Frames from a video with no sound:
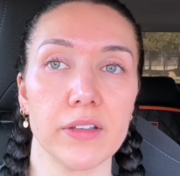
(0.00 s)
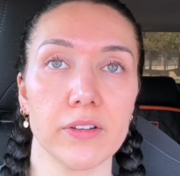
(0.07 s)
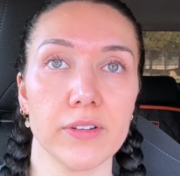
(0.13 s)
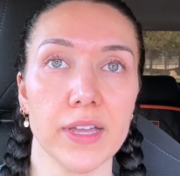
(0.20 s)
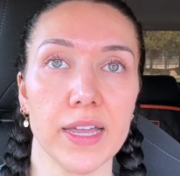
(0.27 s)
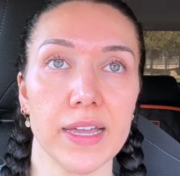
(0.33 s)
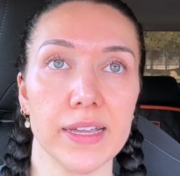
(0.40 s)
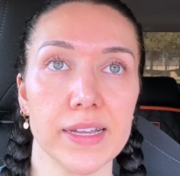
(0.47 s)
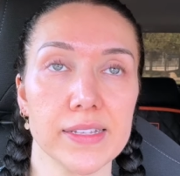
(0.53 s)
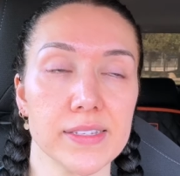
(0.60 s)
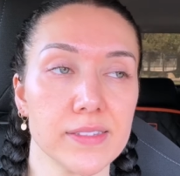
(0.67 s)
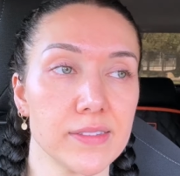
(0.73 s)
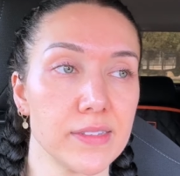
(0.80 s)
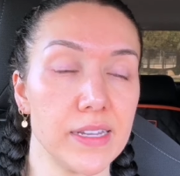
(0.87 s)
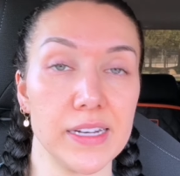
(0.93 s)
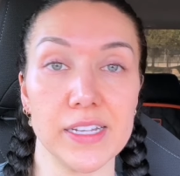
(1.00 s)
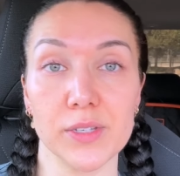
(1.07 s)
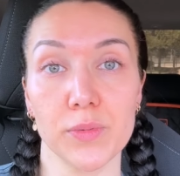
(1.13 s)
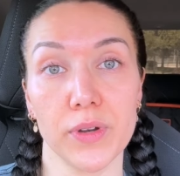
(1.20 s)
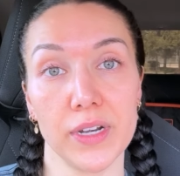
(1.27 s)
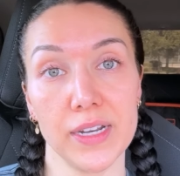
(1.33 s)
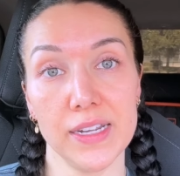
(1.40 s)
okay, I guess it is
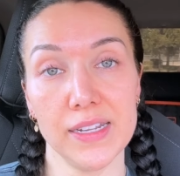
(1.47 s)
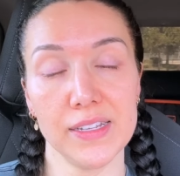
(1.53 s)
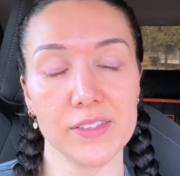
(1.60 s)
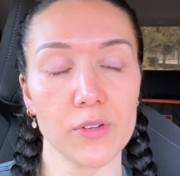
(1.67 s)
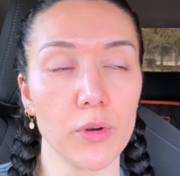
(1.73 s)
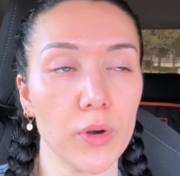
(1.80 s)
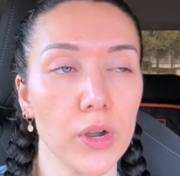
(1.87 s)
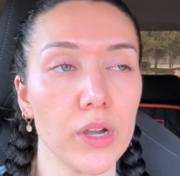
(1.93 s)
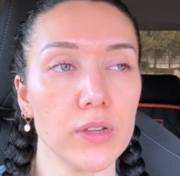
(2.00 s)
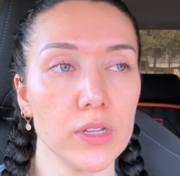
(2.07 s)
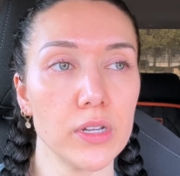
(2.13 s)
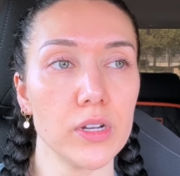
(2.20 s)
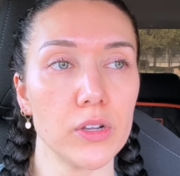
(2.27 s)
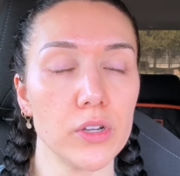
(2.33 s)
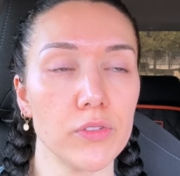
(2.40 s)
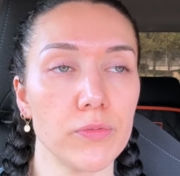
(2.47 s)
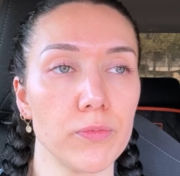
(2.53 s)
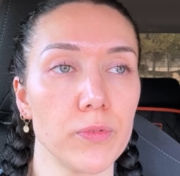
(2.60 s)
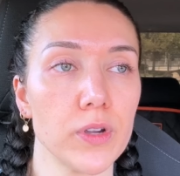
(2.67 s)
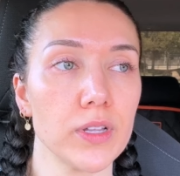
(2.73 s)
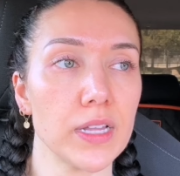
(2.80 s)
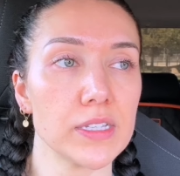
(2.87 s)
what it is, or, you
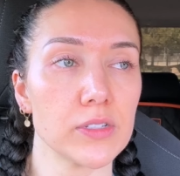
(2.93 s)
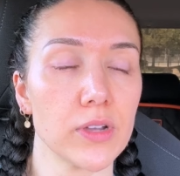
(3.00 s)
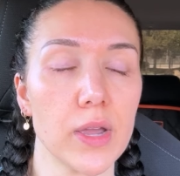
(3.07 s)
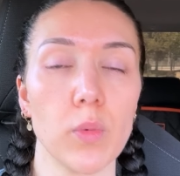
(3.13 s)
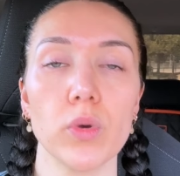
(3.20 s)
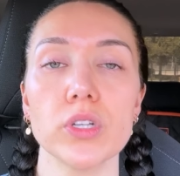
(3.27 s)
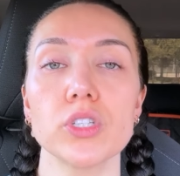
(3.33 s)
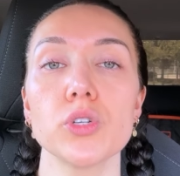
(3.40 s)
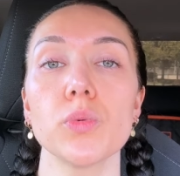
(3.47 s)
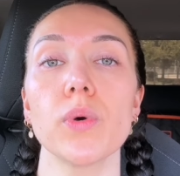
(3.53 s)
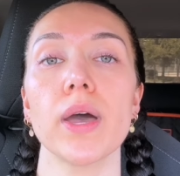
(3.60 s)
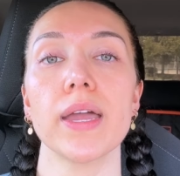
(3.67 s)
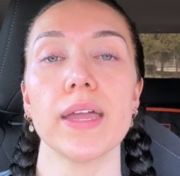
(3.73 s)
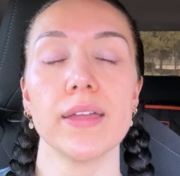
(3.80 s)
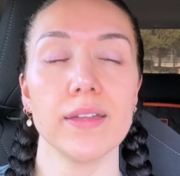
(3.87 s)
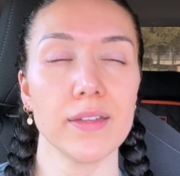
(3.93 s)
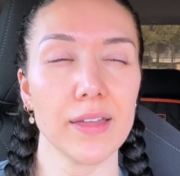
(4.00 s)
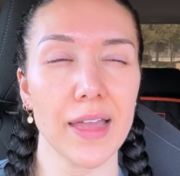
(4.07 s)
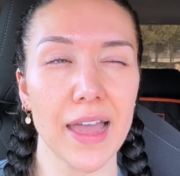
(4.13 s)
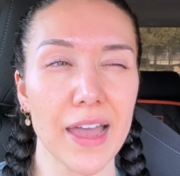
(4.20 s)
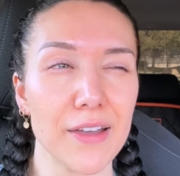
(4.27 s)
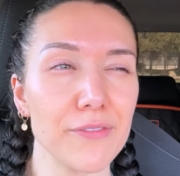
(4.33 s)
realize, okay, what do I
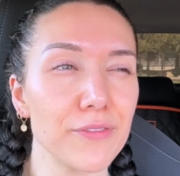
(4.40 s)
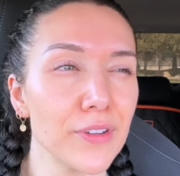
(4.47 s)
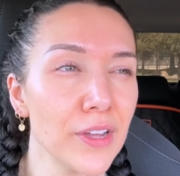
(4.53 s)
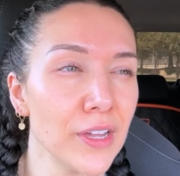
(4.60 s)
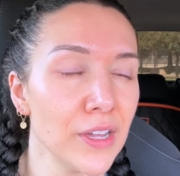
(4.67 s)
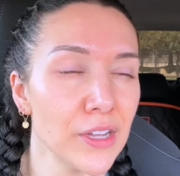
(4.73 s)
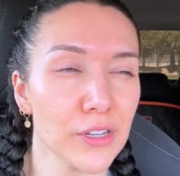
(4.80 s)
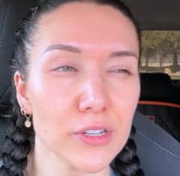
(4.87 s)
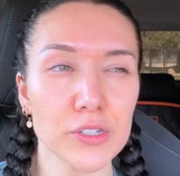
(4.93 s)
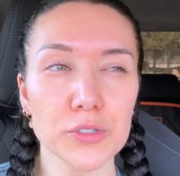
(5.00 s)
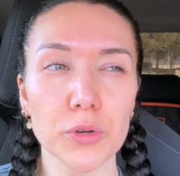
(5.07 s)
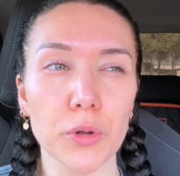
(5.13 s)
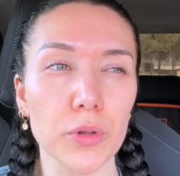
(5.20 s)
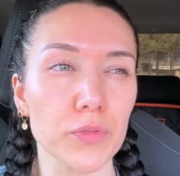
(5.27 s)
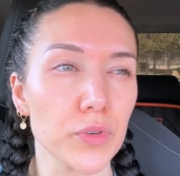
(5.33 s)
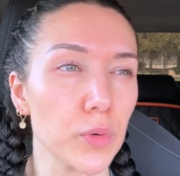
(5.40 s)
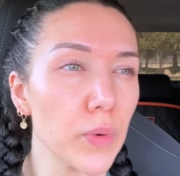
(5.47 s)
have control over?